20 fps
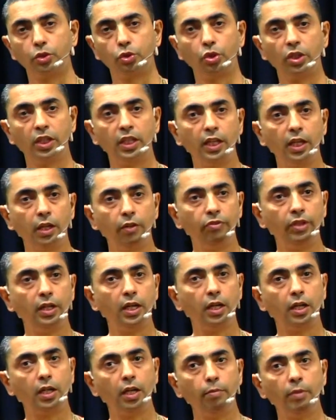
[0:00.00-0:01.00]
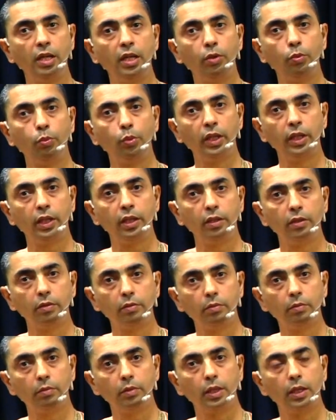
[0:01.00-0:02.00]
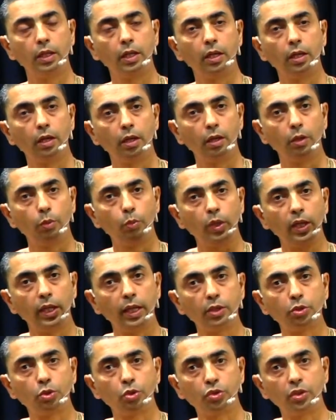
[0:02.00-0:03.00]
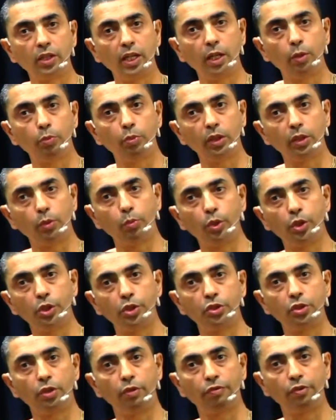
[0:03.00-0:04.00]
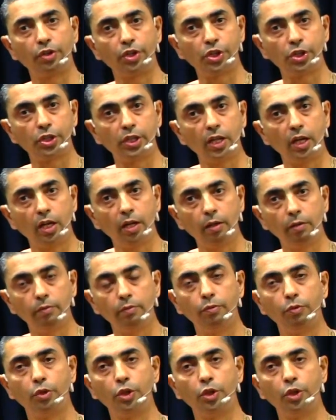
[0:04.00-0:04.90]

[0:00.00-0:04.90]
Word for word: So here we are coming, we associate with the words of Krishna,